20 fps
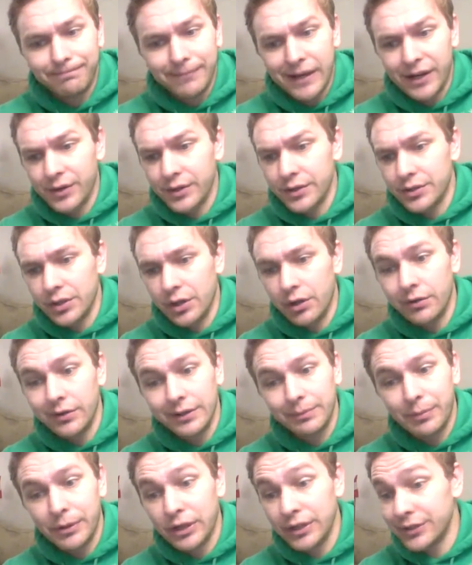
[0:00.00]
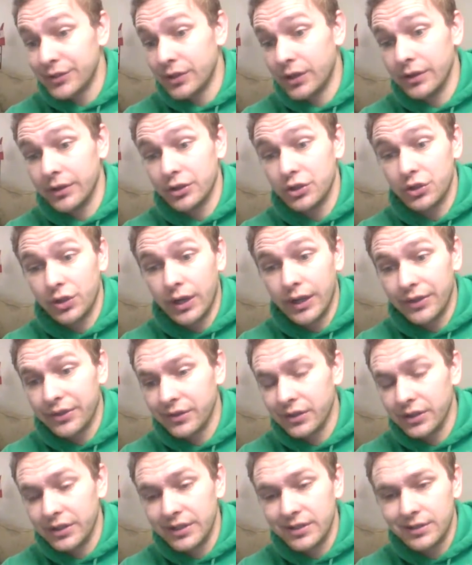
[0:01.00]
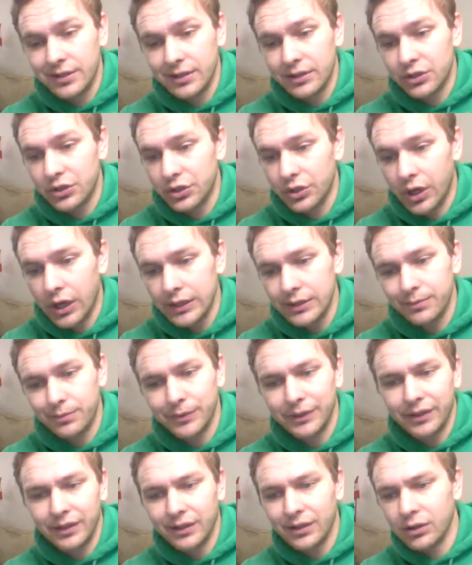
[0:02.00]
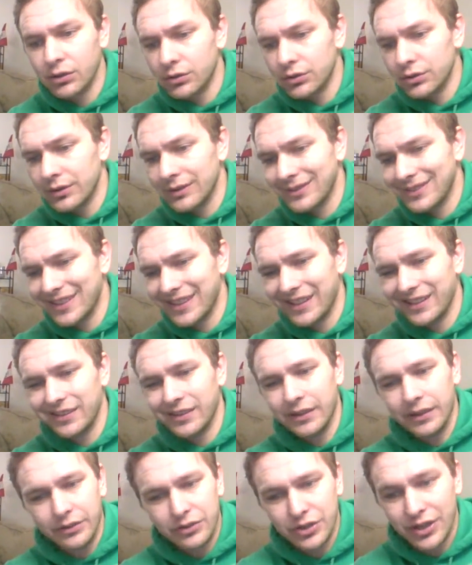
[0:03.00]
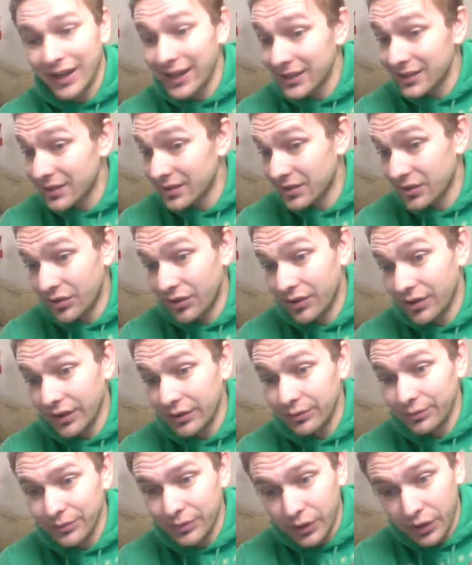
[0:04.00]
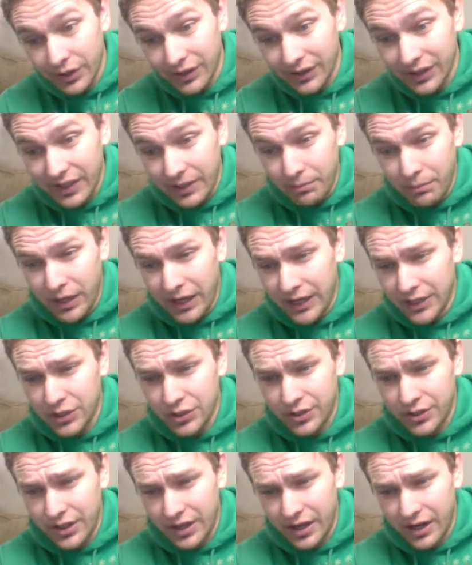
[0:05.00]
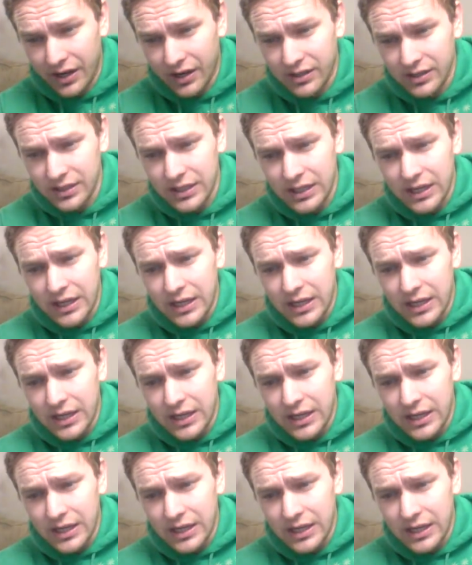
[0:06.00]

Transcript: Arizona punts on the shot, 36 shots, but the chances aren't really much there.